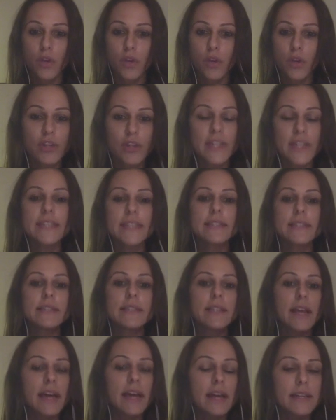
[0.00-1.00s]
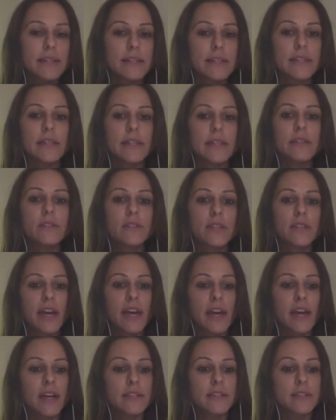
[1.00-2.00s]
released that and healed
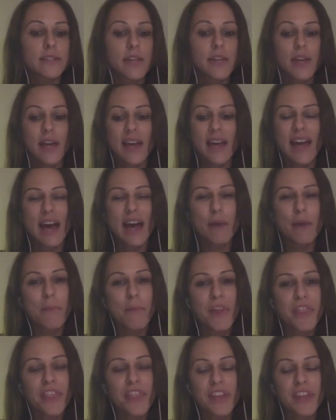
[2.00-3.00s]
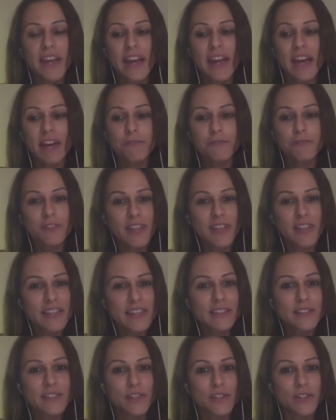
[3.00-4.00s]
that, a month and a half
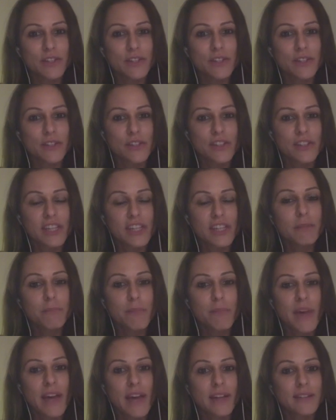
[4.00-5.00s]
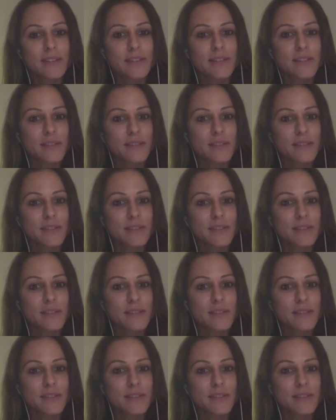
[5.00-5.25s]
later, he met